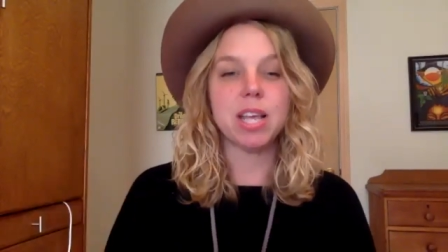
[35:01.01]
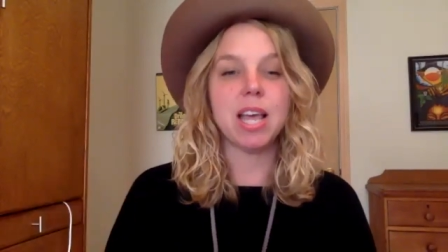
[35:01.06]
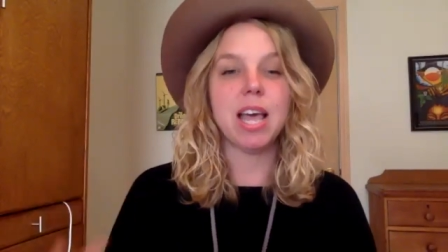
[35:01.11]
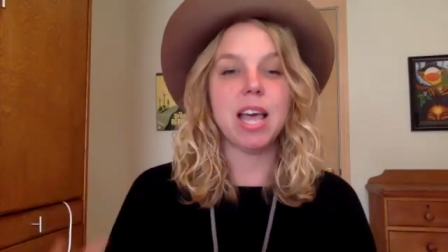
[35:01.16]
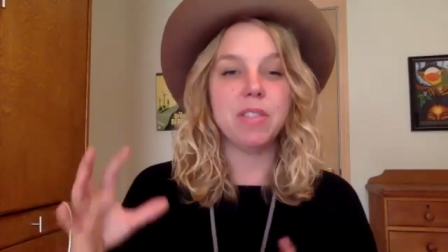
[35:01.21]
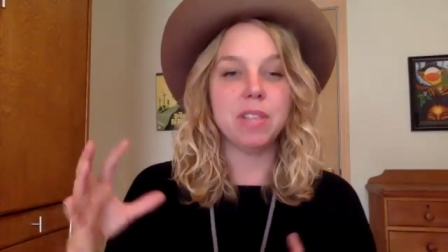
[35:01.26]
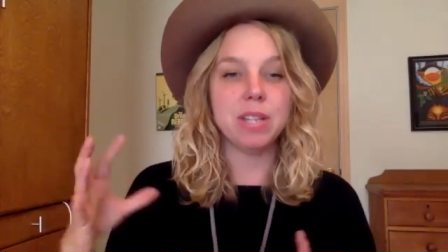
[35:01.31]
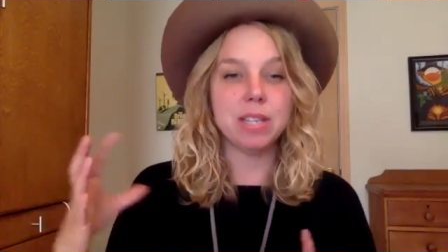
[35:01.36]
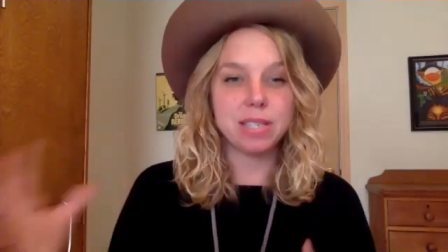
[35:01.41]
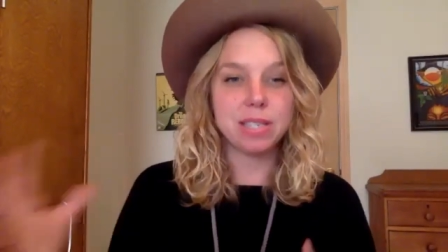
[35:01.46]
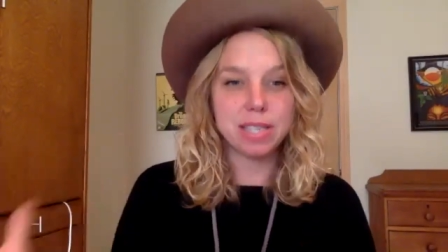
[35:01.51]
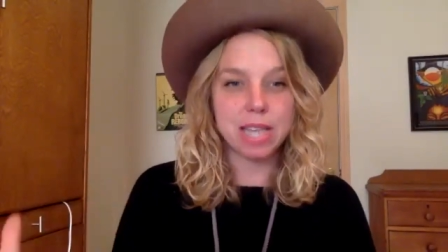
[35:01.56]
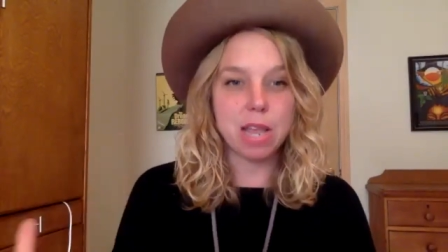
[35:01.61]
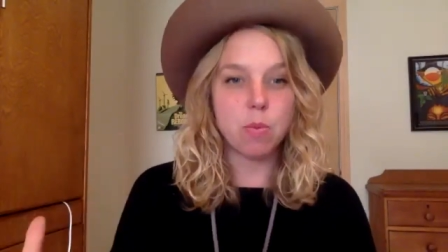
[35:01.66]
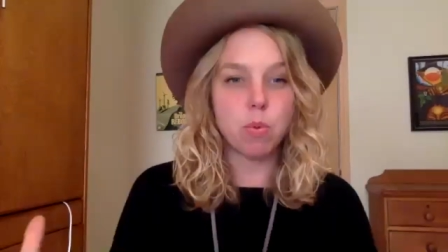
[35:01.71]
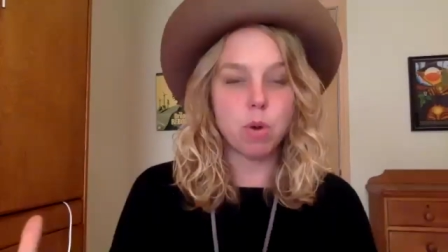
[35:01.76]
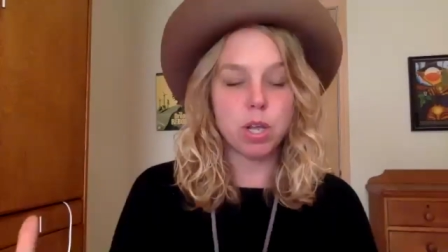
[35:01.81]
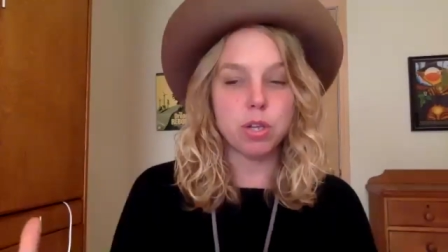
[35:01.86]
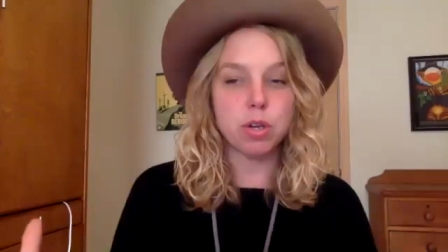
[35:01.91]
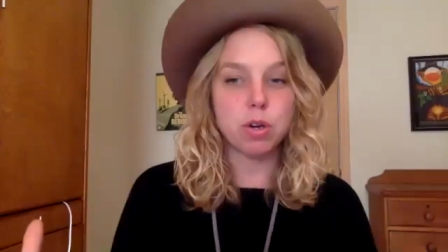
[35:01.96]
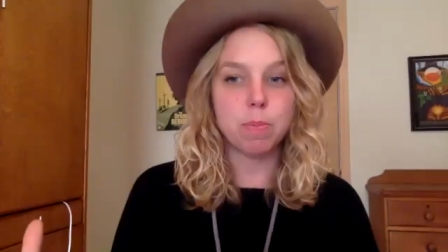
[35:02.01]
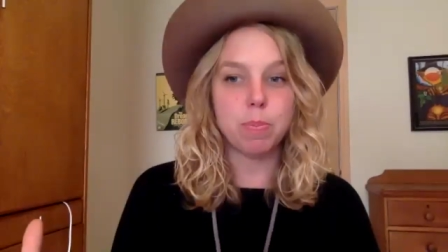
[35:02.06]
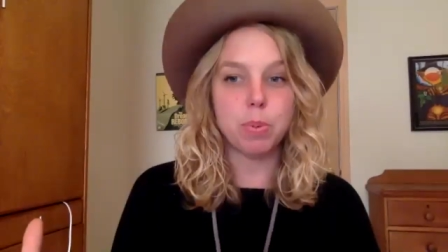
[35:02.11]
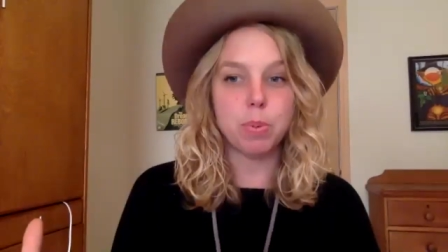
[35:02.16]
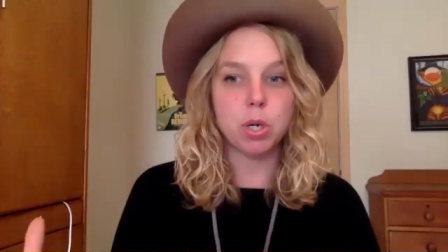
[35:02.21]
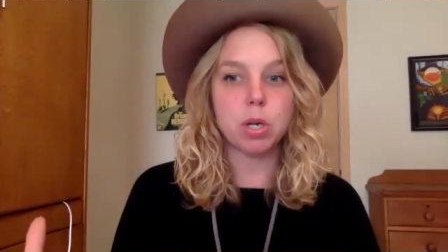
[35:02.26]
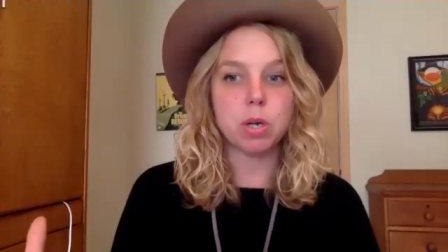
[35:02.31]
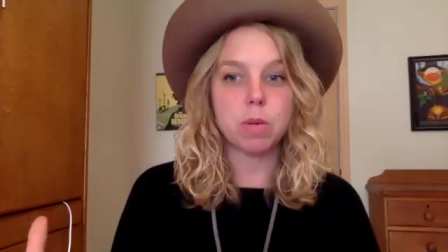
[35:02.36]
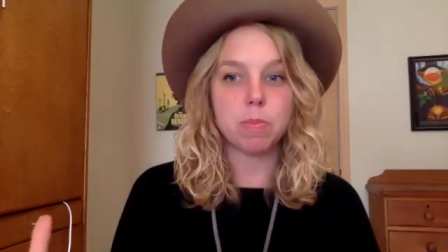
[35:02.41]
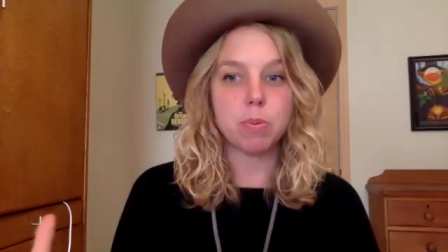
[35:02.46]
and then say what your
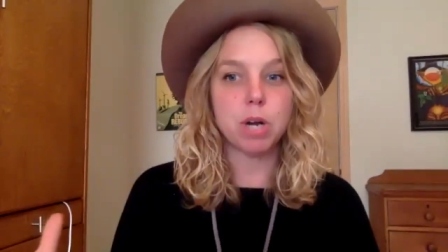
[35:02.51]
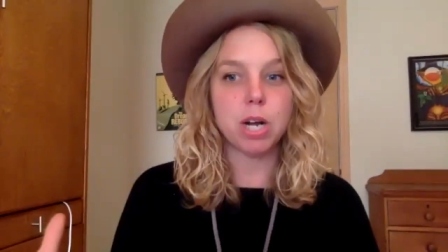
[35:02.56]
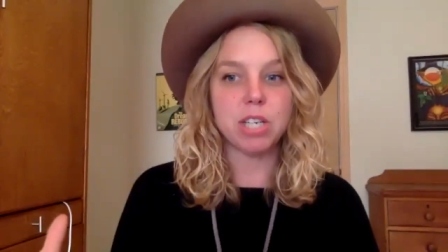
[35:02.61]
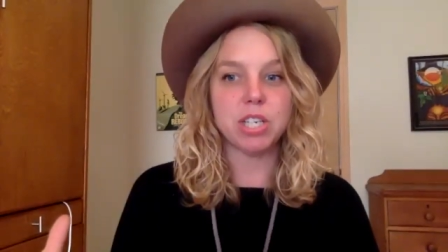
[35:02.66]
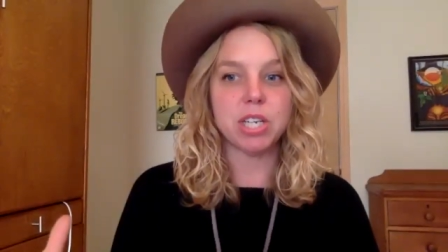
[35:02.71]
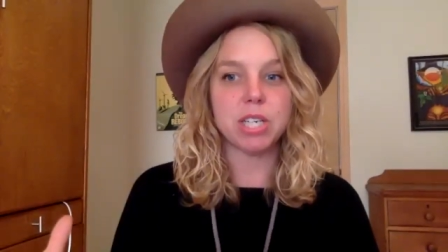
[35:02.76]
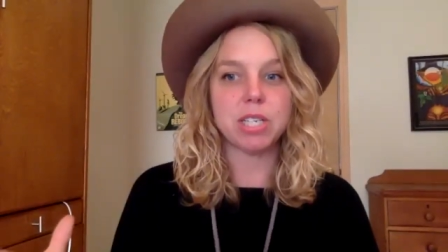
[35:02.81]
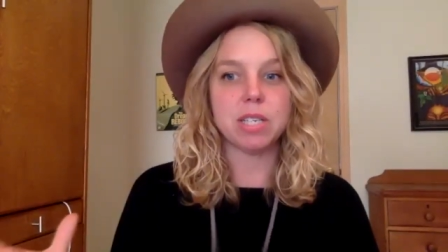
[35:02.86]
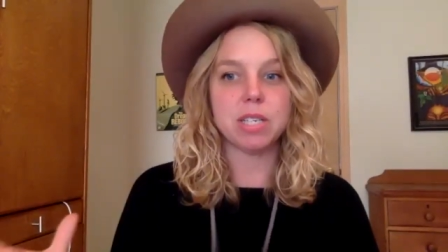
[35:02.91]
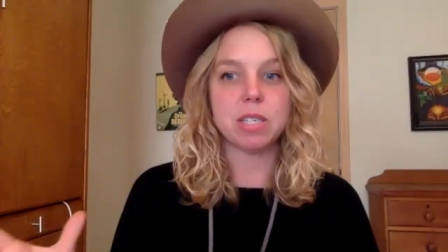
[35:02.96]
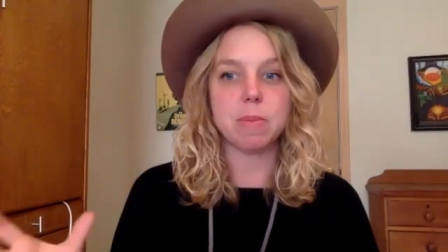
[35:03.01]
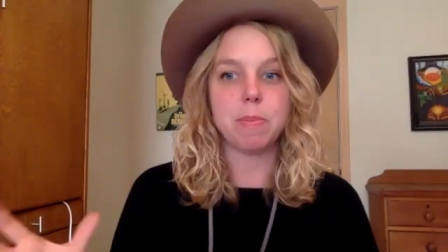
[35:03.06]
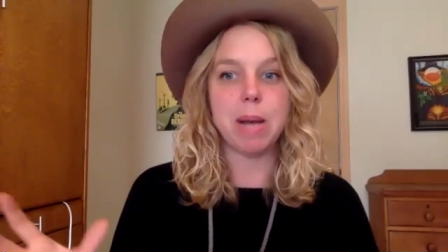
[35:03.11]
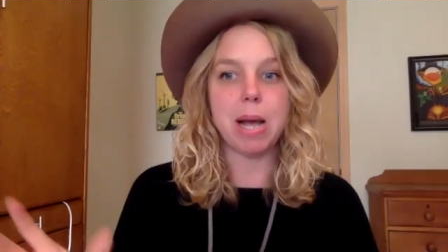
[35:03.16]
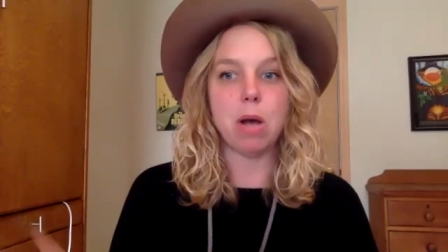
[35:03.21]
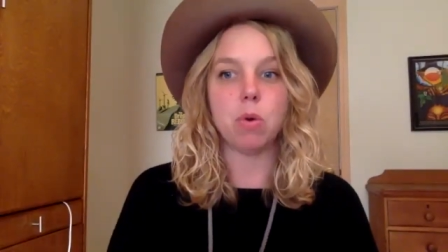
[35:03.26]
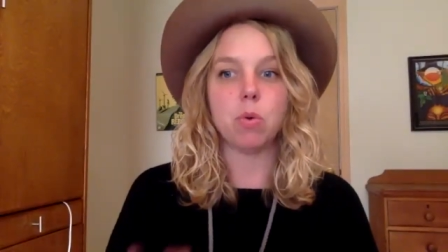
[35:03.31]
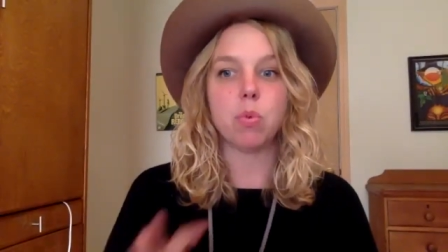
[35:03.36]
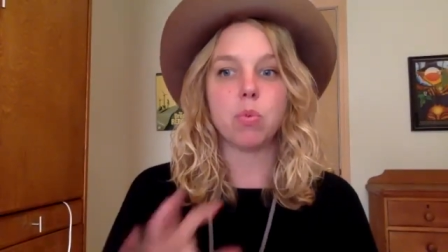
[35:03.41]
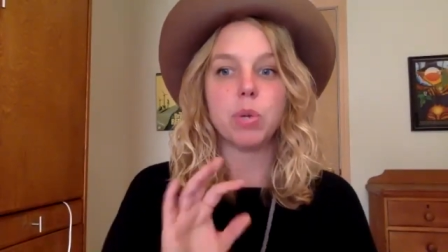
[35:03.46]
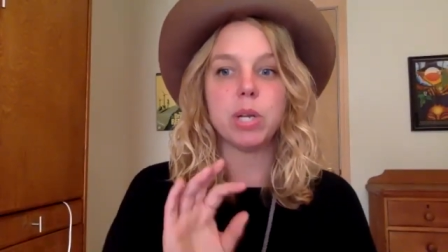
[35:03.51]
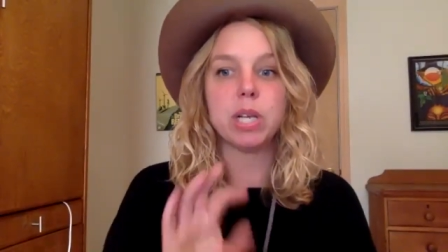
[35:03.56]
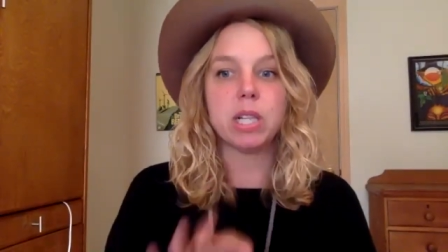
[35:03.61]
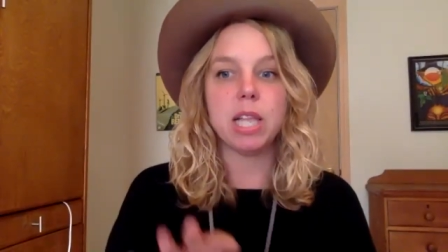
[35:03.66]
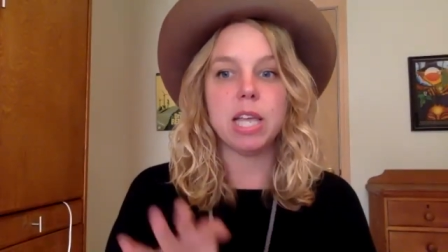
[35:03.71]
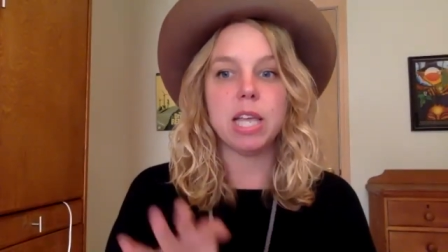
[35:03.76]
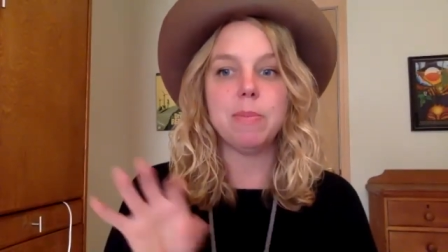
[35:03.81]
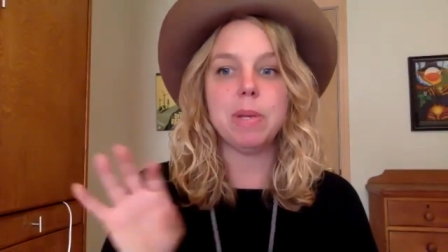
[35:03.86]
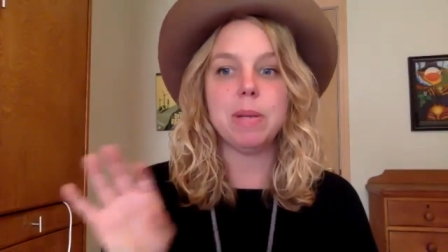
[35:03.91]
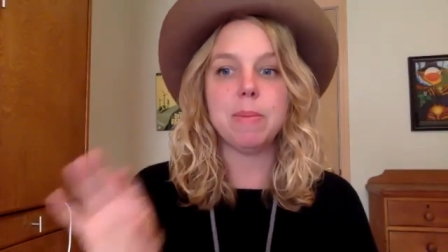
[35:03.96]
book project is about
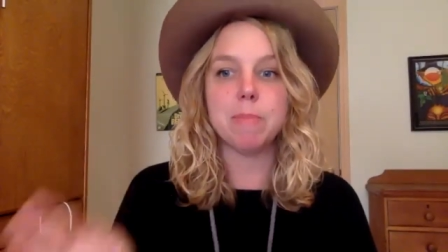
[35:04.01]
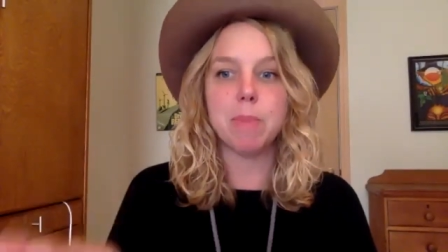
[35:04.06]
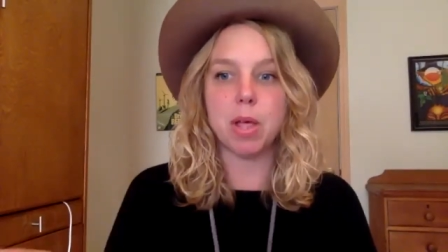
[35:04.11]
Reclaiming